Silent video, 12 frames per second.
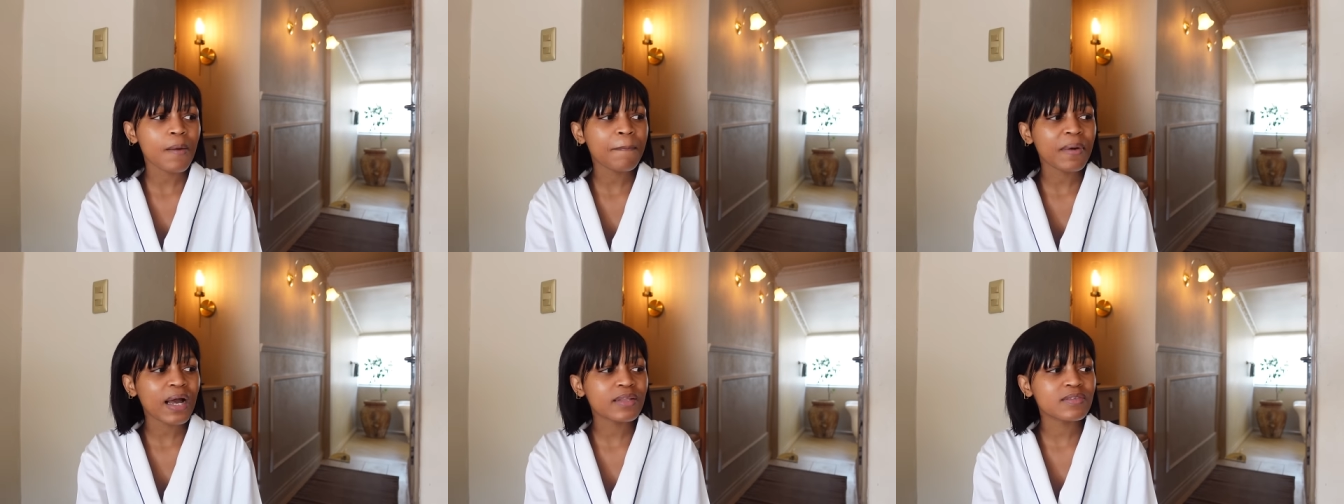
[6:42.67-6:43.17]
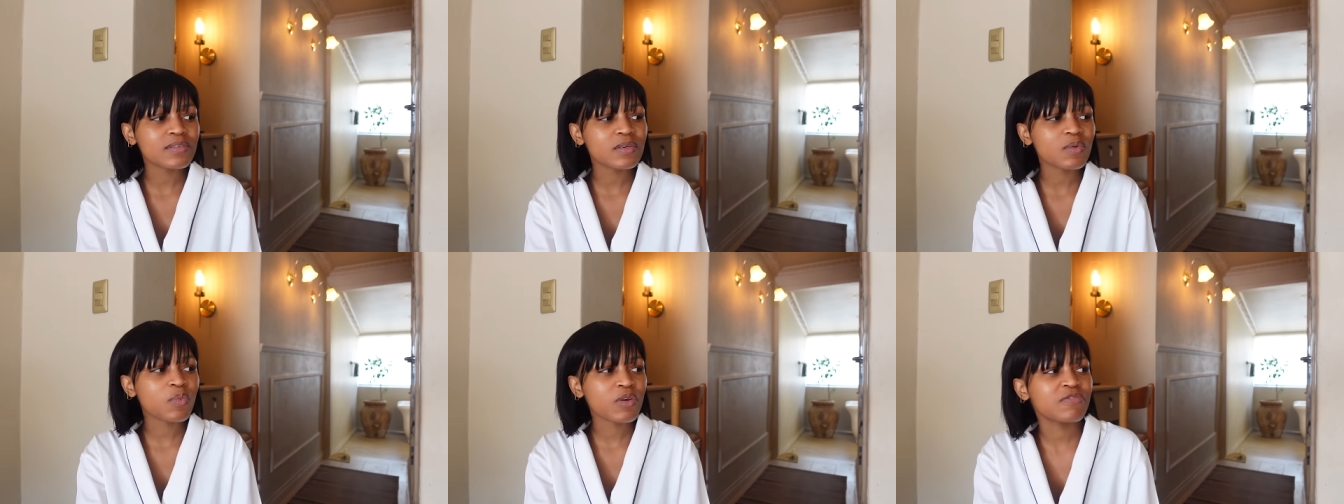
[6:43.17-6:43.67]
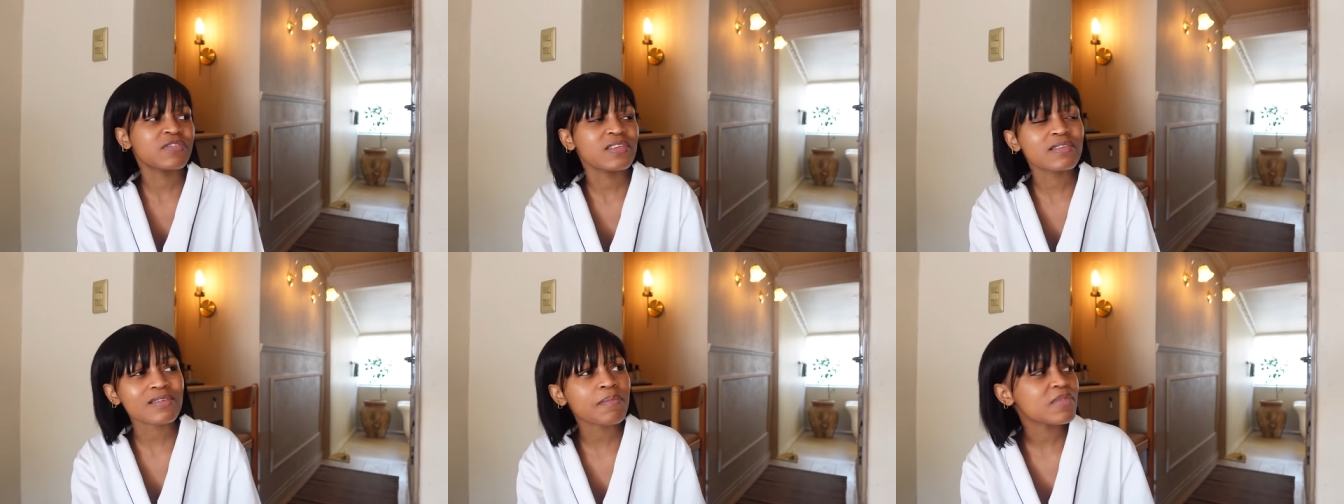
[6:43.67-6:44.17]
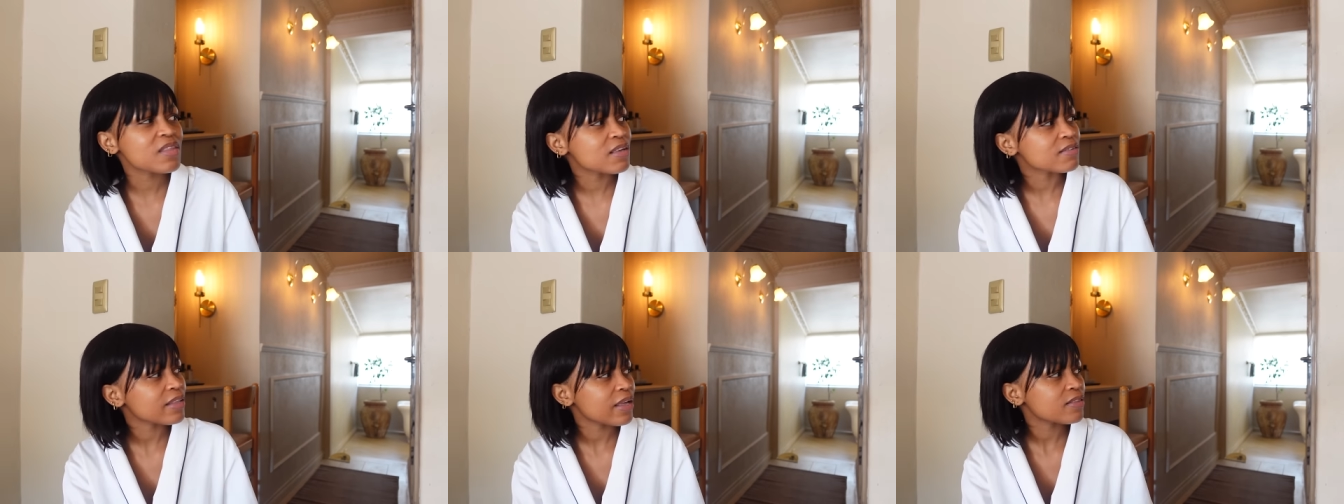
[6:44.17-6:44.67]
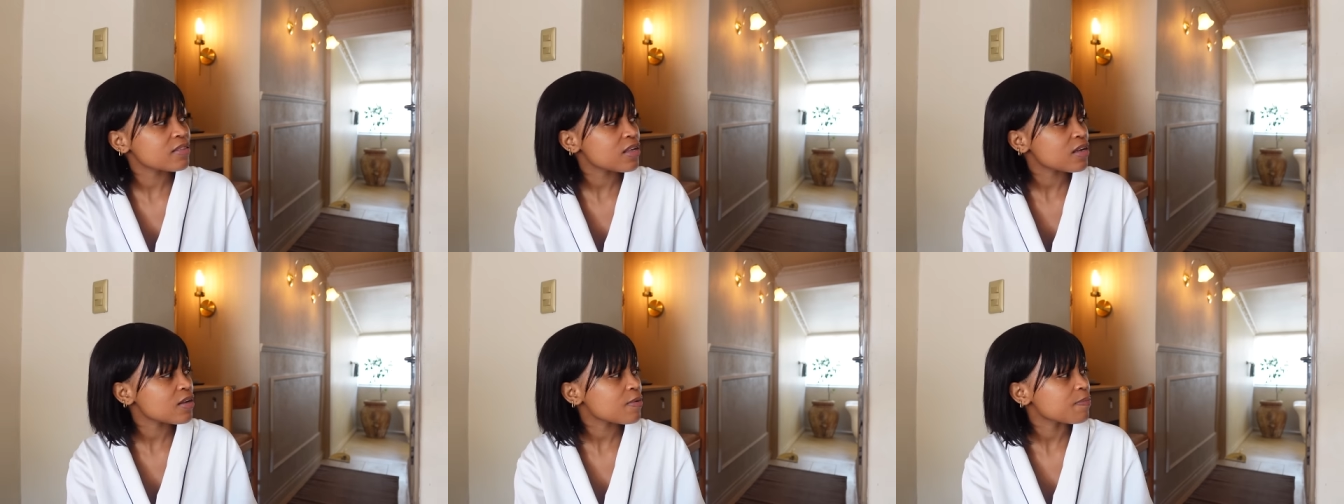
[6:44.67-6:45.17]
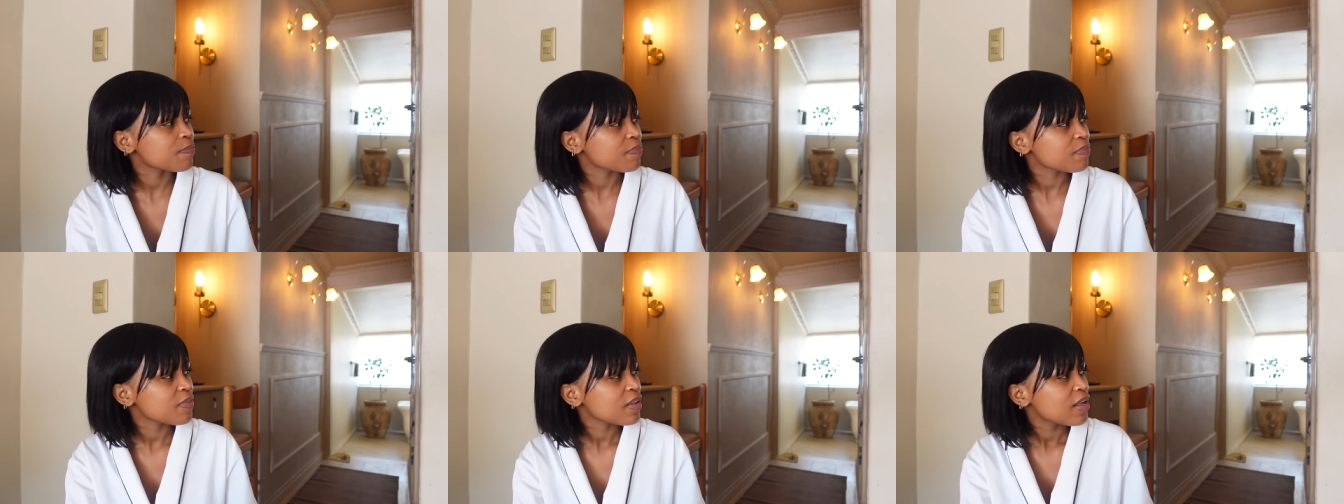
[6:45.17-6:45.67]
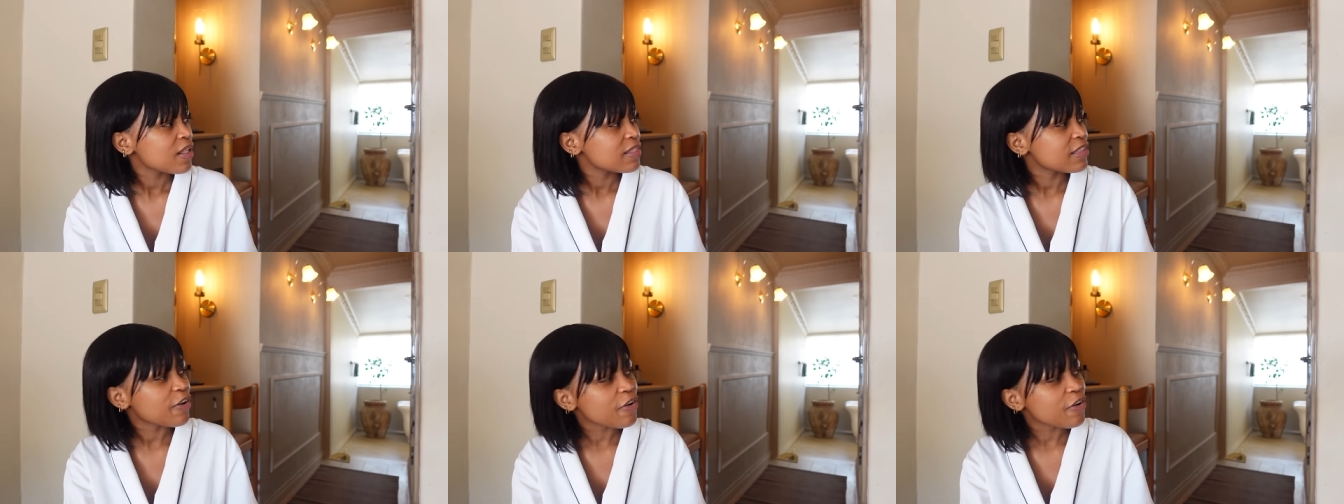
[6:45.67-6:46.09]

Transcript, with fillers: but we've seen some things like the um, the